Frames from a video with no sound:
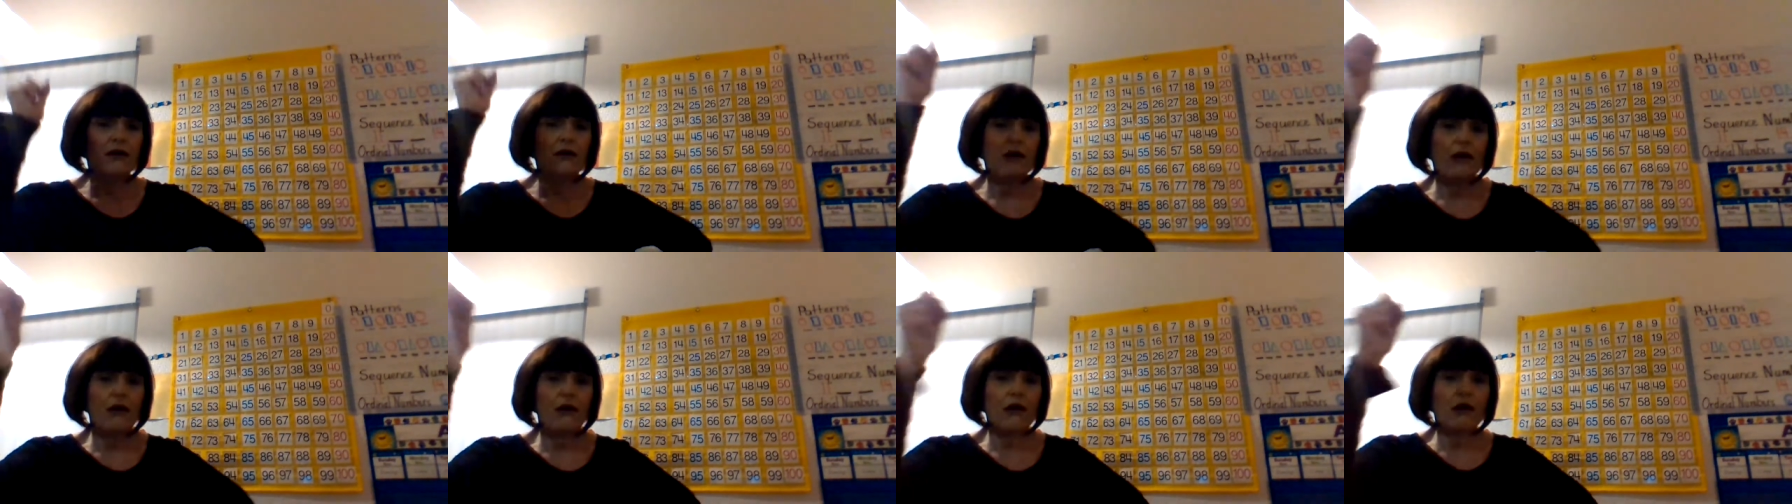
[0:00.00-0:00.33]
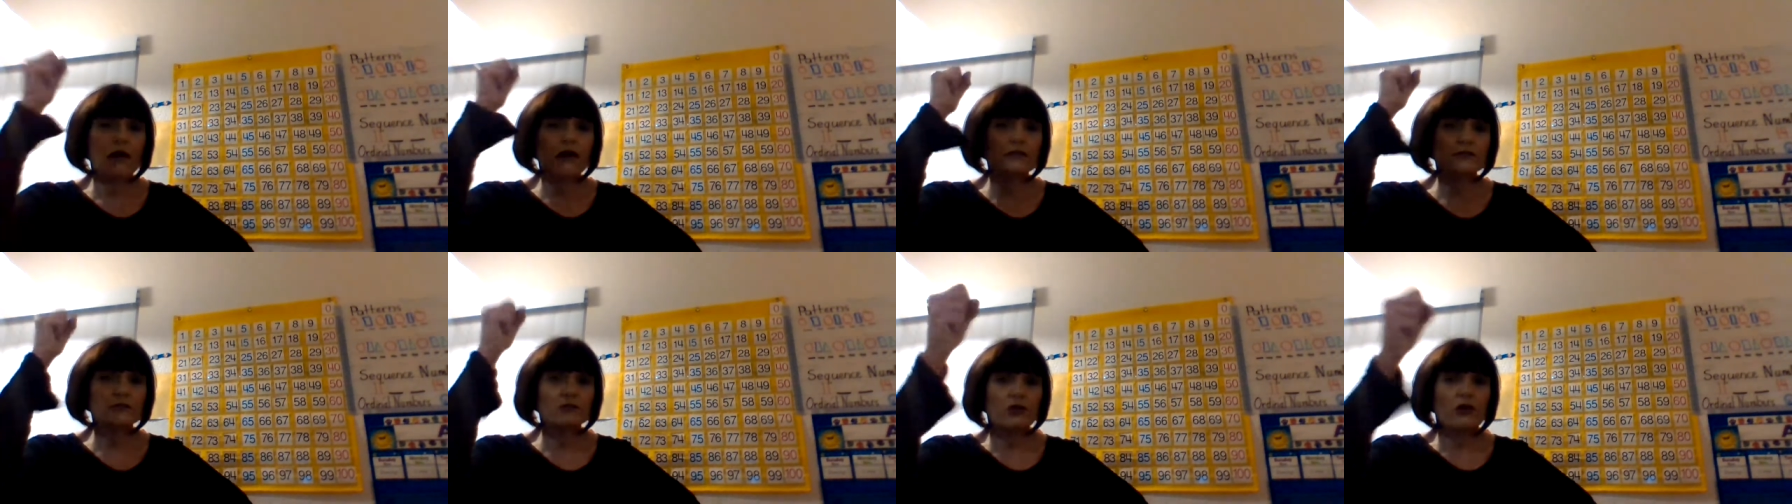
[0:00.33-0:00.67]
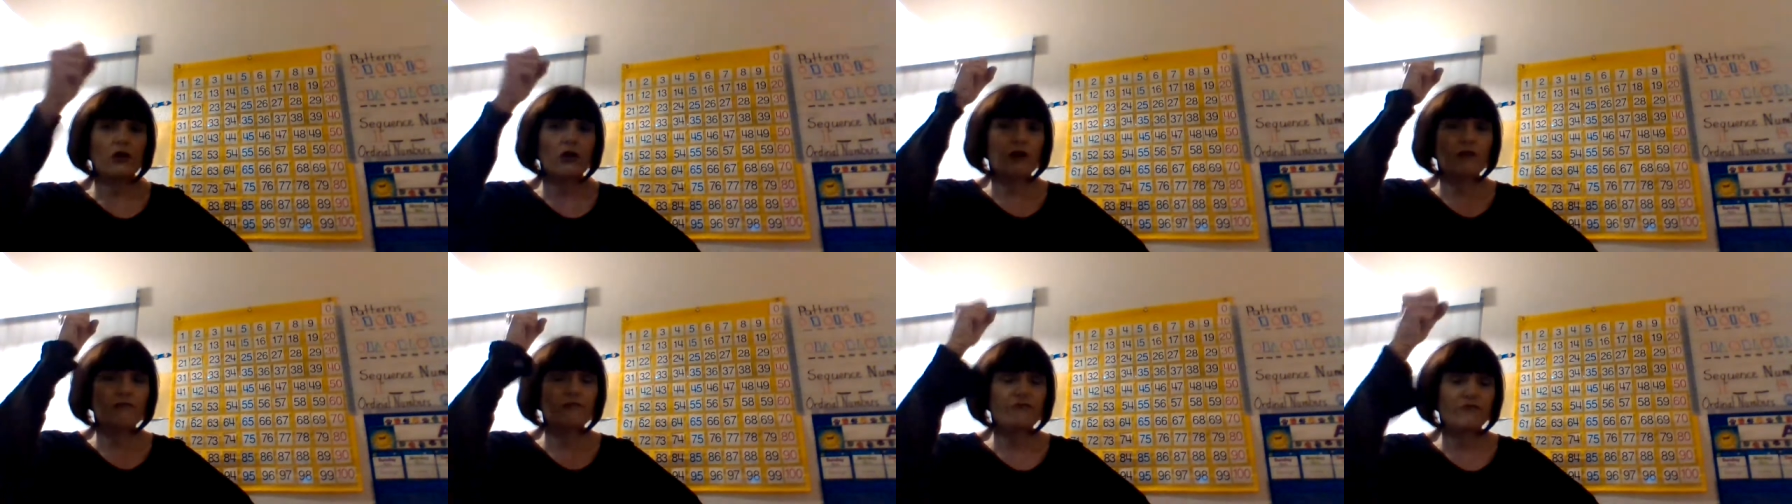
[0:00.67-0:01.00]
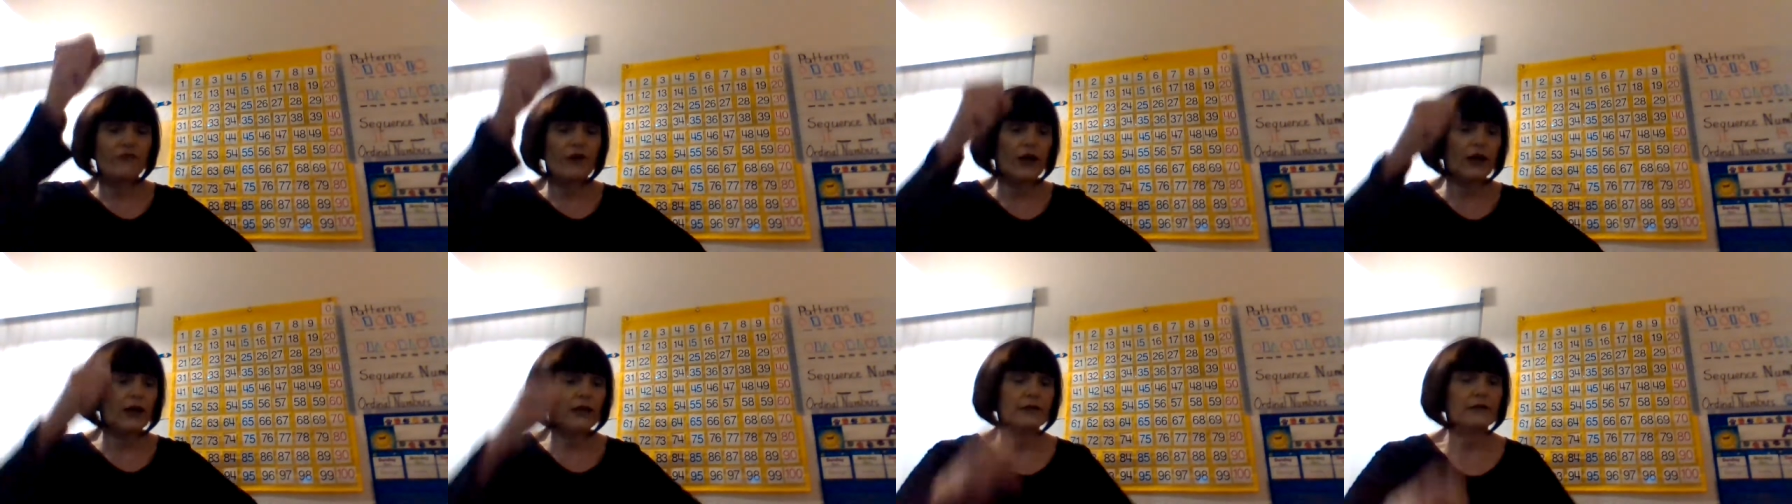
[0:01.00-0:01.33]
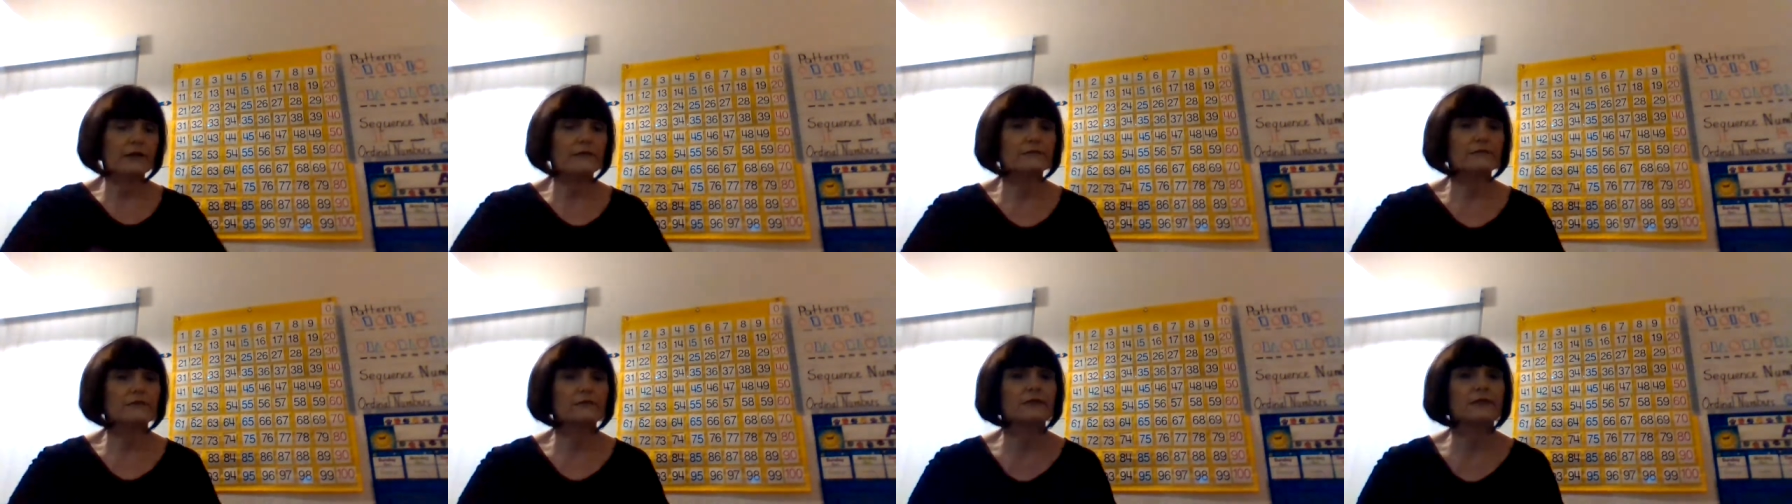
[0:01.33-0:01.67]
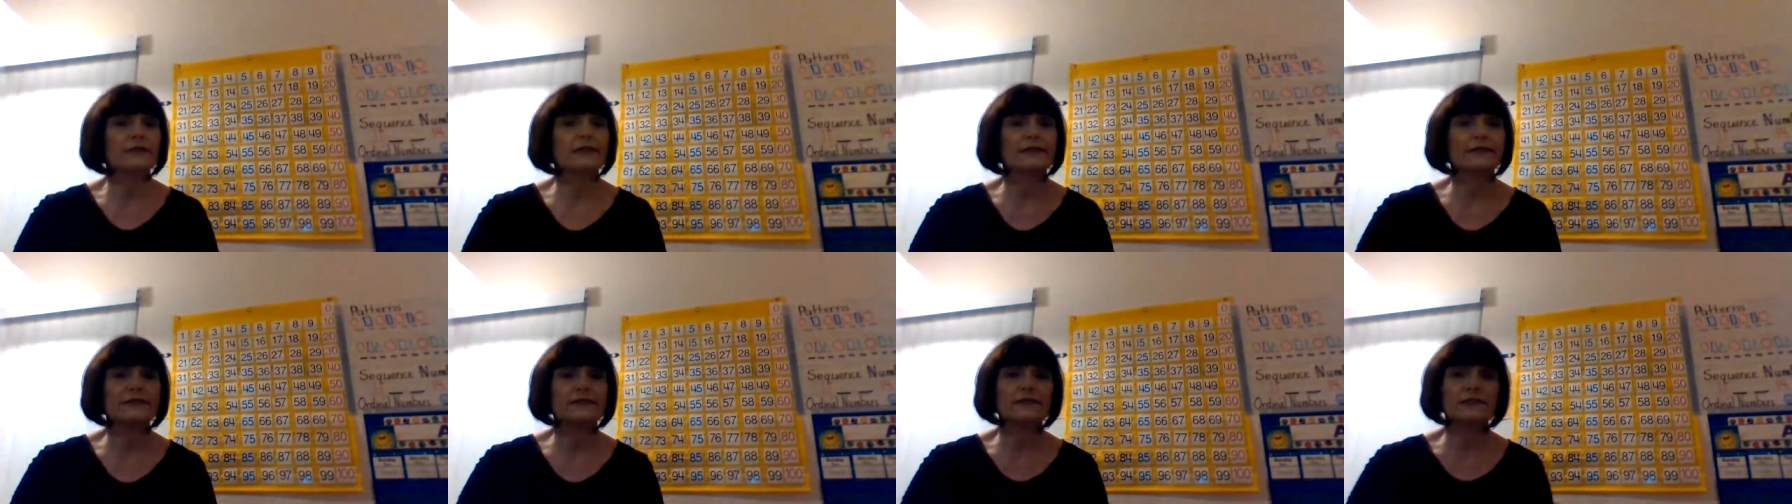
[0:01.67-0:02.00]
Odds are fine.
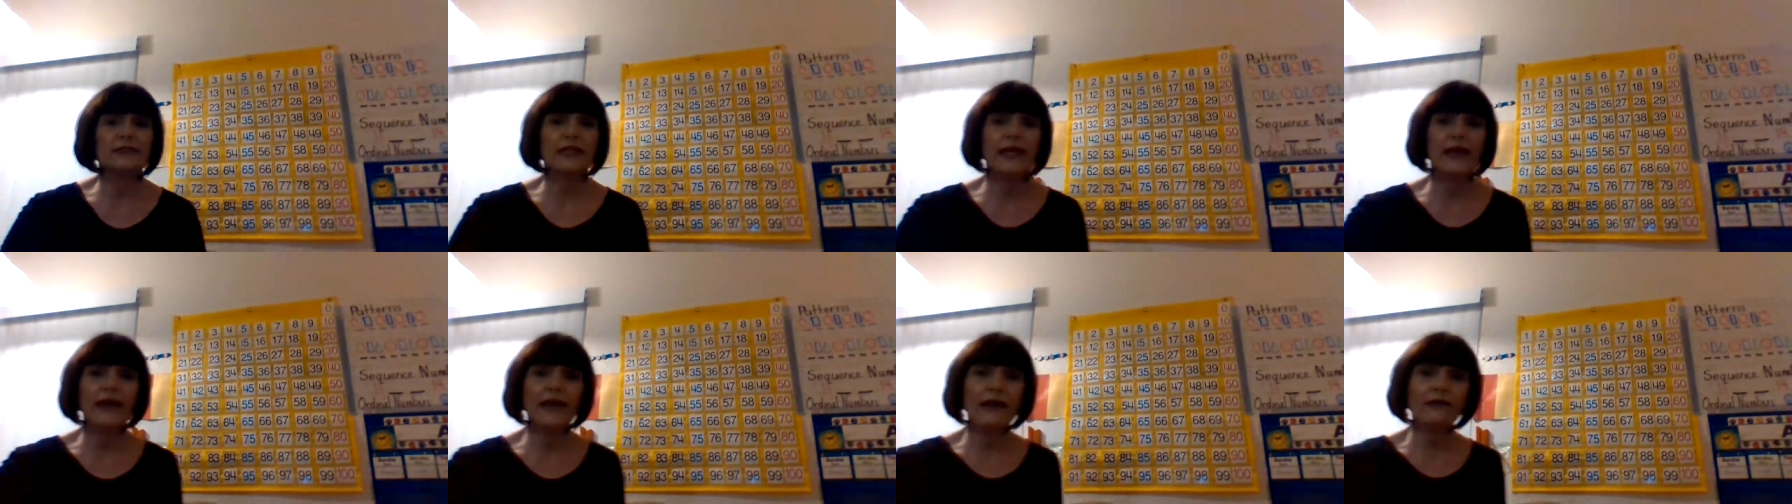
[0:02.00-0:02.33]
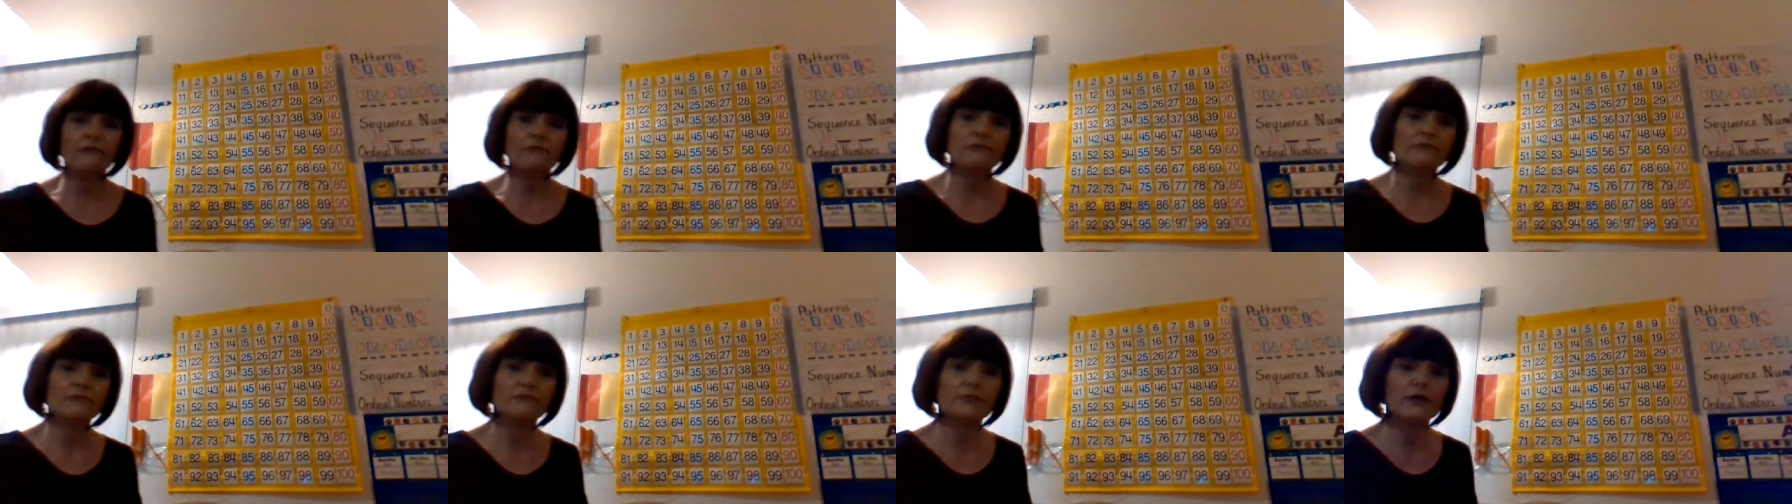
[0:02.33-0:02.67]
Let's count